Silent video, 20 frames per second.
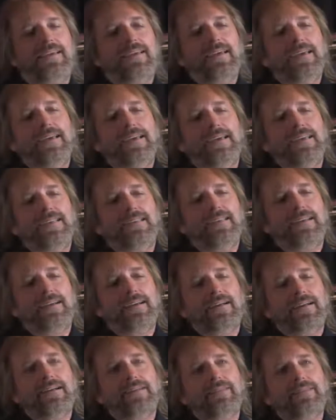And
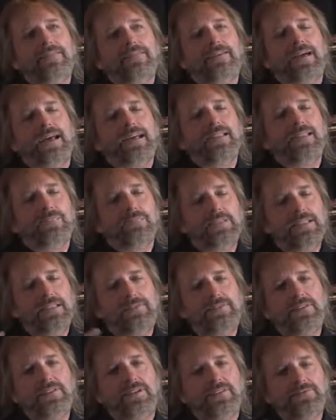we
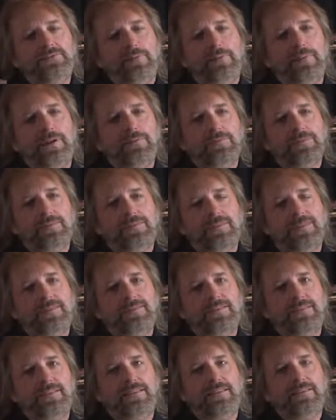left the country when I was
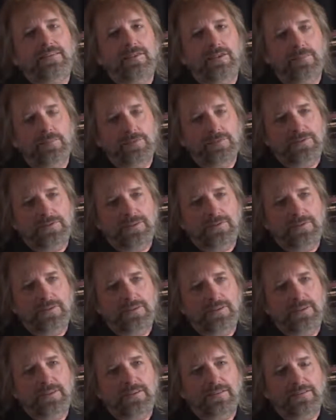16, almost
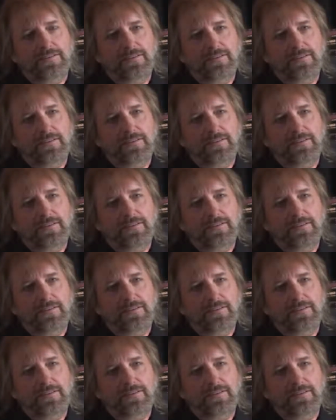17.